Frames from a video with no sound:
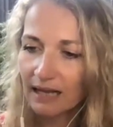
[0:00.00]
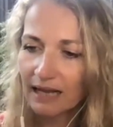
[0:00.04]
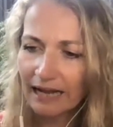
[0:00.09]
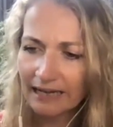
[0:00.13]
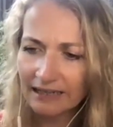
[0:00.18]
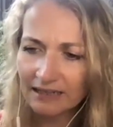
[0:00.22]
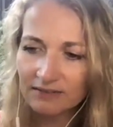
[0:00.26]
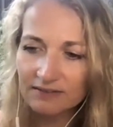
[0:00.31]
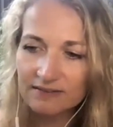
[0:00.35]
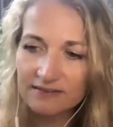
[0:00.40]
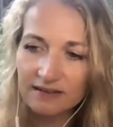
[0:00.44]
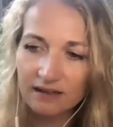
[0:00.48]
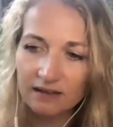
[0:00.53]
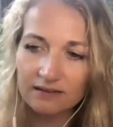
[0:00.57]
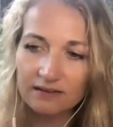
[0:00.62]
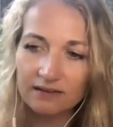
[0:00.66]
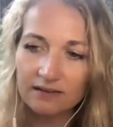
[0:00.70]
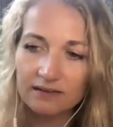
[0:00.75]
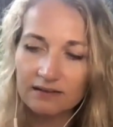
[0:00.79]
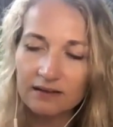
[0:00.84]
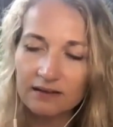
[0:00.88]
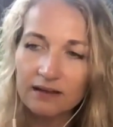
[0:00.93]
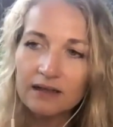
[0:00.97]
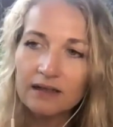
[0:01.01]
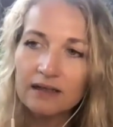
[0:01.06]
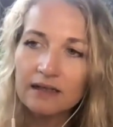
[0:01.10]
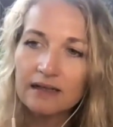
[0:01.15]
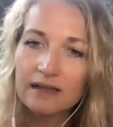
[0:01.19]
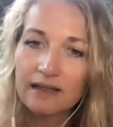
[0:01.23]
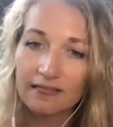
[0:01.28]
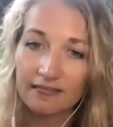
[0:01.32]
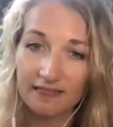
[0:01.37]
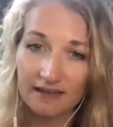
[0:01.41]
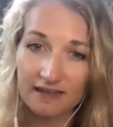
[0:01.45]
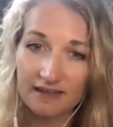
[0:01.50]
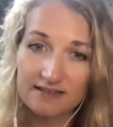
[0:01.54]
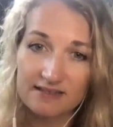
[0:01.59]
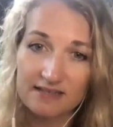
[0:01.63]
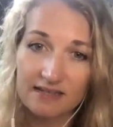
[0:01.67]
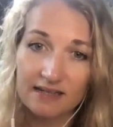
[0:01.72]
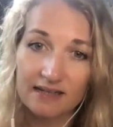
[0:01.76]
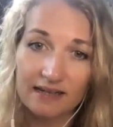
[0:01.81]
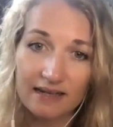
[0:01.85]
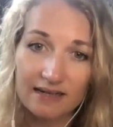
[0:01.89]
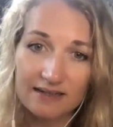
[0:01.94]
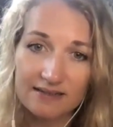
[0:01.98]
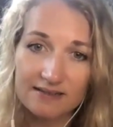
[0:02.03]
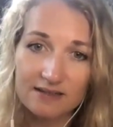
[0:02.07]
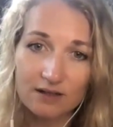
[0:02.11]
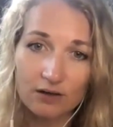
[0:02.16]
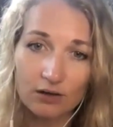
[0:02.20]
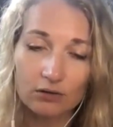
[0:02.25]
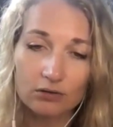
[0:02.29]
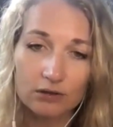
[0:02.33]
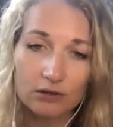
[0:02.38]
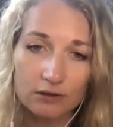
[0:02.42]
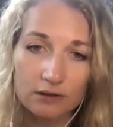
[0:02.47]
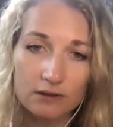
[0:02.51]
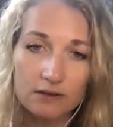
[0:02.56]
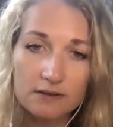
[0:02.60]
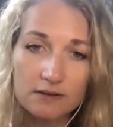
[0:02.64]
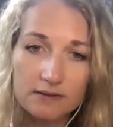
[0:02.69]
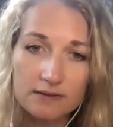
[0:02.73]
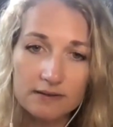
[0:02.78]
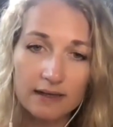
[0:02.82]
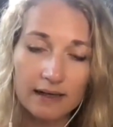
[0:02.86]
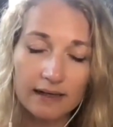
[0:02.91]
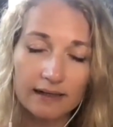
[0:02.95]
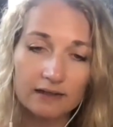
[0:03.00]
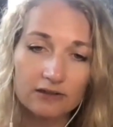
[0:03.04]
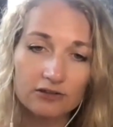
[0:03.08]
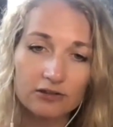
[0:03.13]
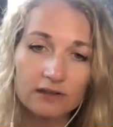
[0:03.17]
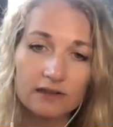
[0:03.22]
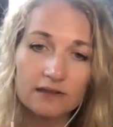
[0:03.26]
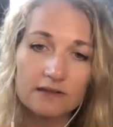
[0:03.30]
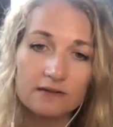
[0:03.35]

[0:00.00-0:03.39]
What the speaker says: I have started this last August actually,